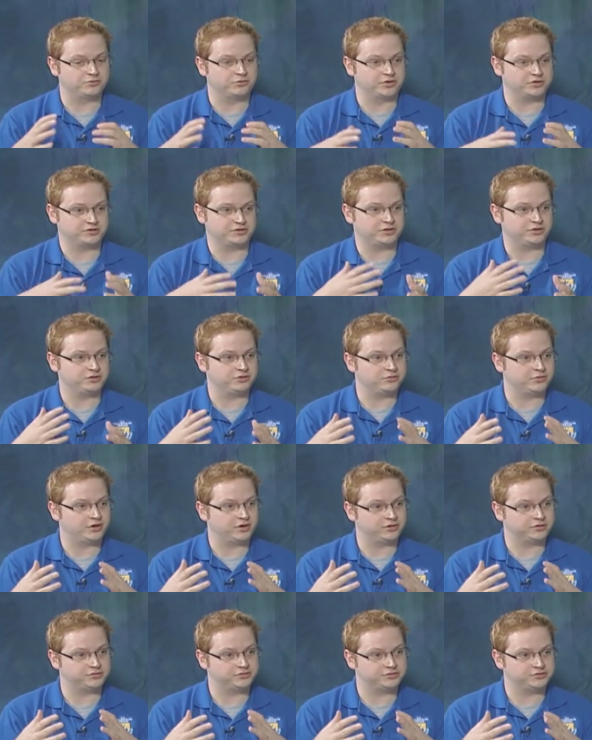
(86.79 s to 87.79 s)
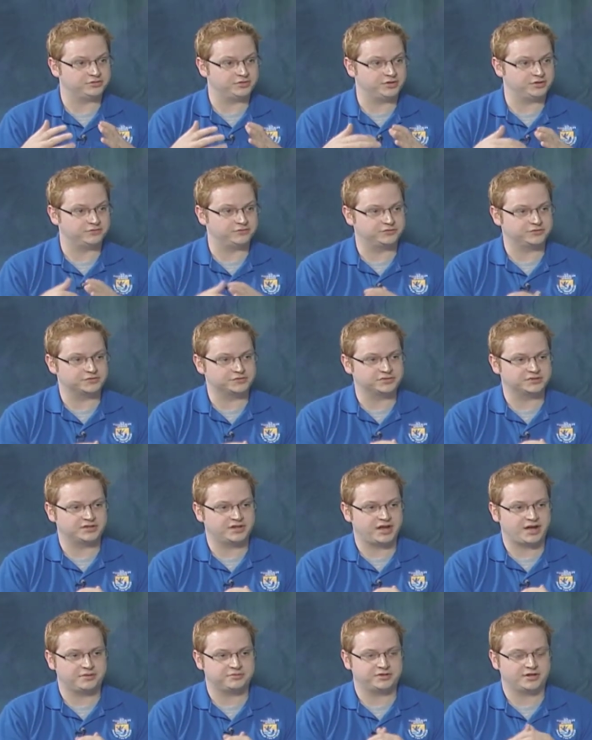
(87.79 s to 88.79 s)
The work that you all are doing in fisheries
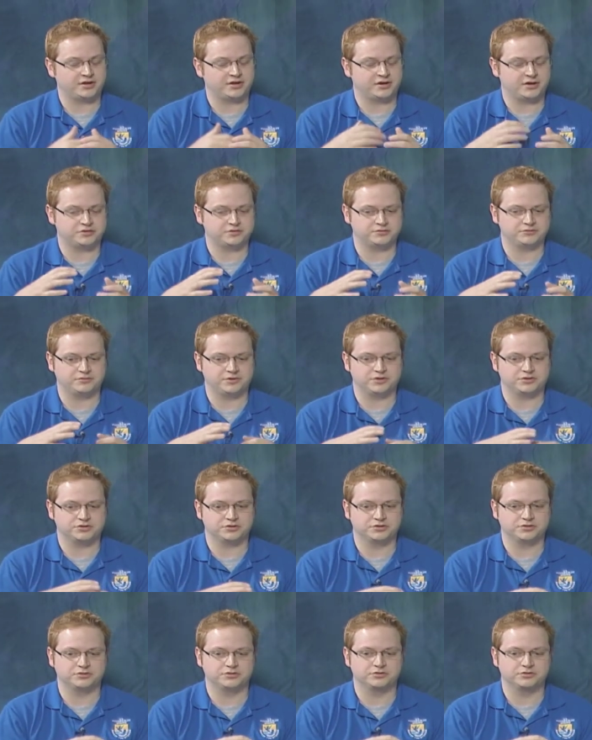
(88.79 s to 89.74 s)
and habitat conservation,